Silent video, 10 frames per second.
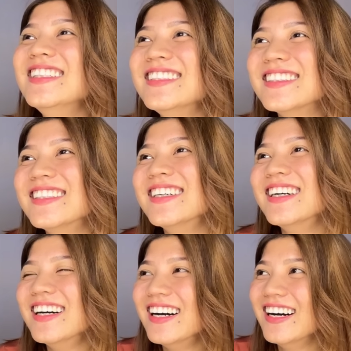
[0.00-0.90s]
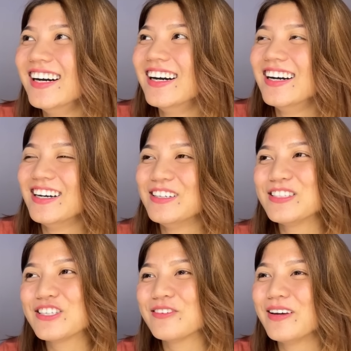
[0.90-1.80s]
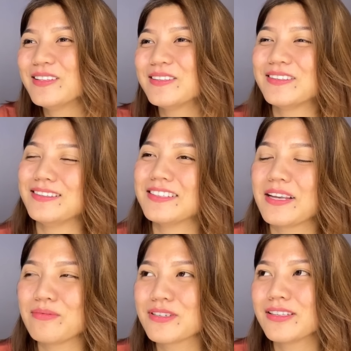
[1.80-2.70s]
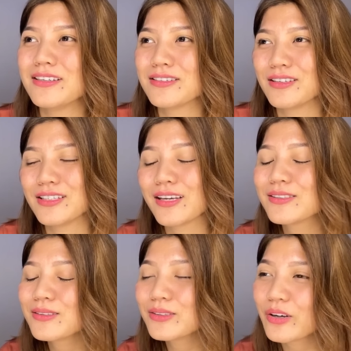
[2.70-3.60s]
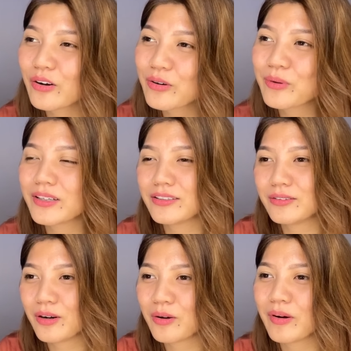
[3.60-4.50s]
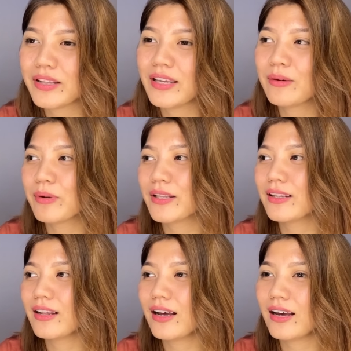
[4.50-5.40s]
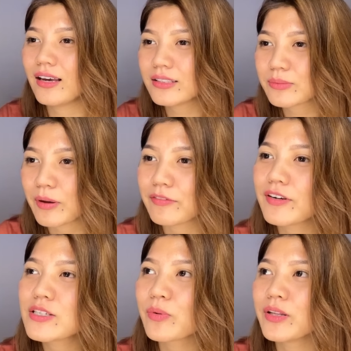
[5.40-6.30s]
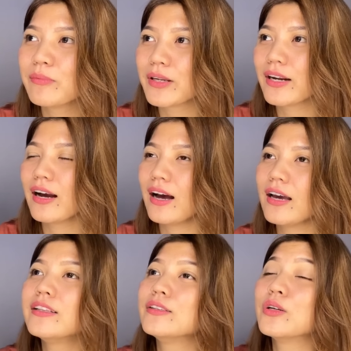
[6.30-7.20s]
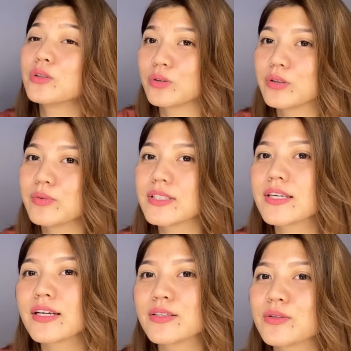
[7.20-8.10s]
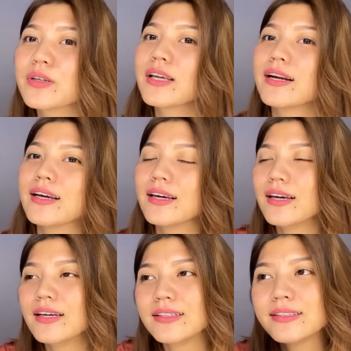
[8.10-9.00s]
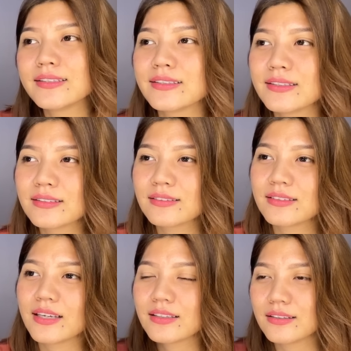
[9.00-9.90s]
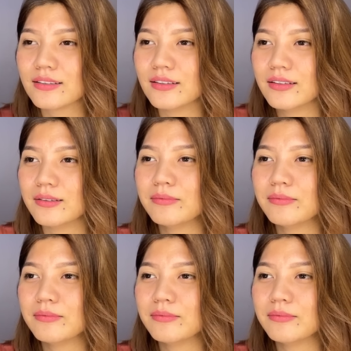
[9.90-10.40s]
So she went to the reception and she was like, so sorry, we had the wrong wedding, but it's my friend's wedding, but I did not know it was here. So can I take the